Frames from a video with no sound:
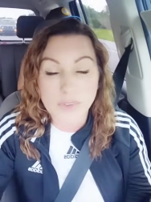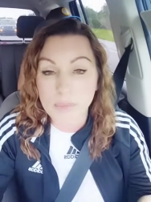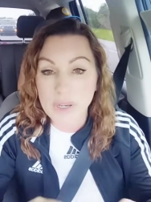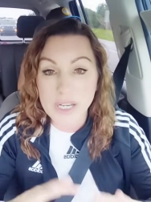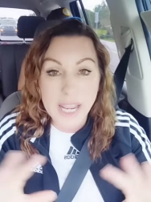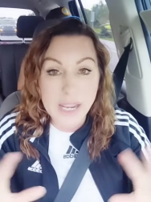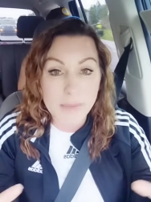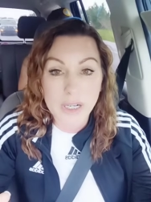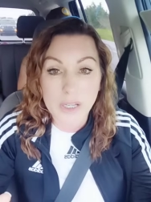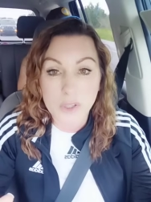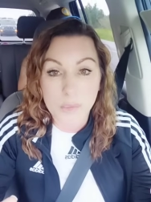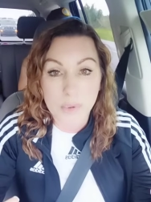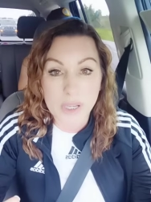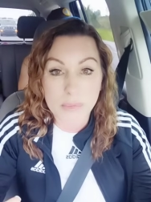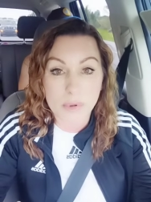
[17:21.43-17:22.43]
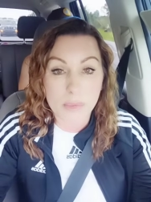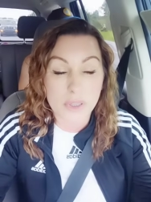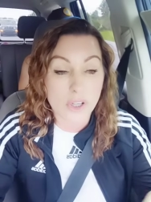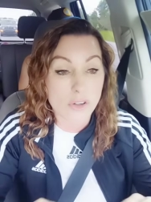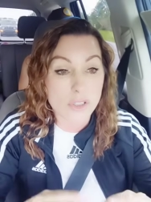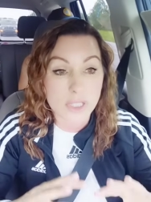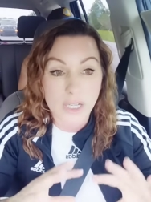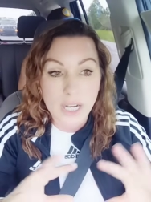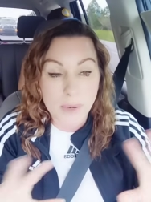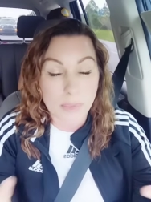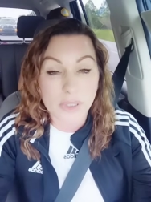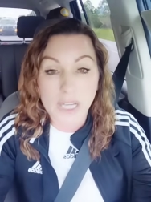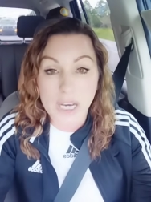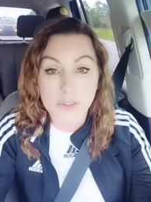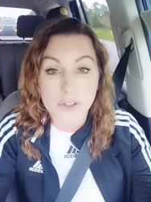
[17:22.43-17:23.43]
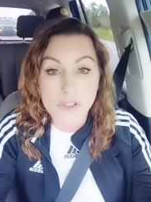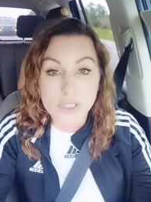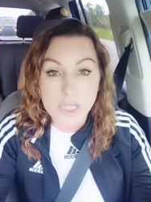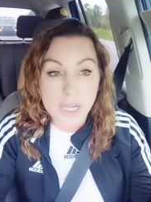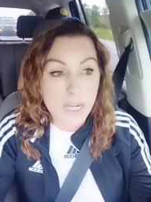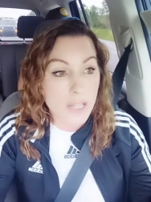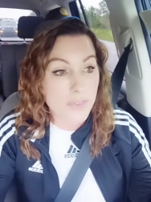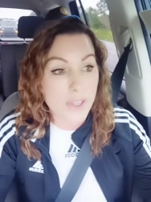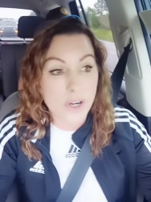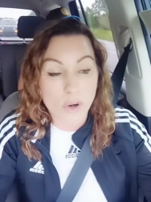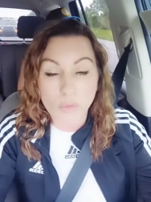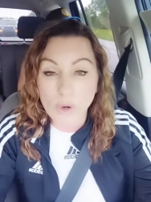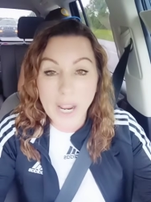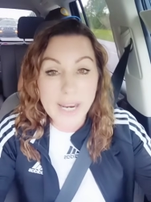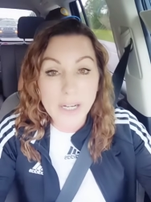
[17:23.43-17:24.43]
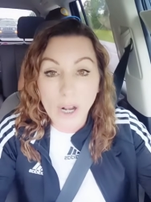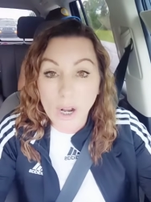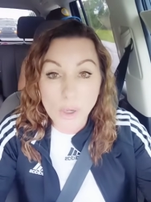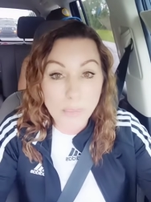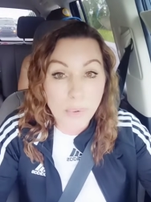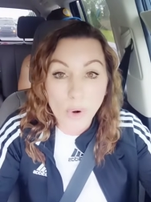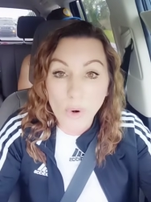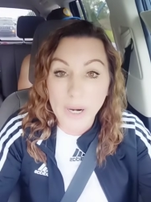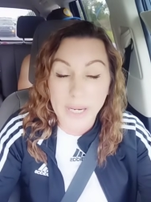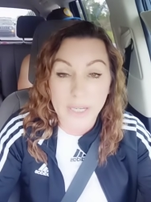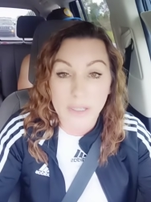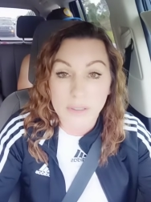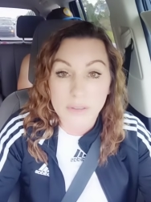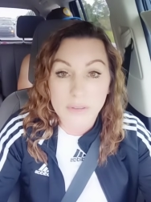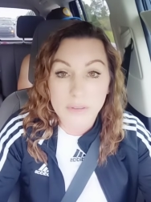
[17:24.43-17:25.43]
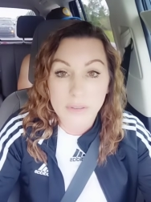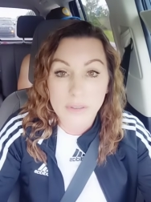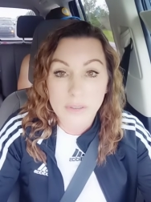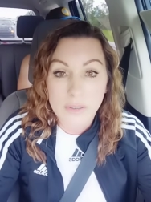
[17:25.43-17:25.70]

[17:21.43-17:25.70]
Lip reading: don't have to be naming other people, but there's a couple of others that are right on point.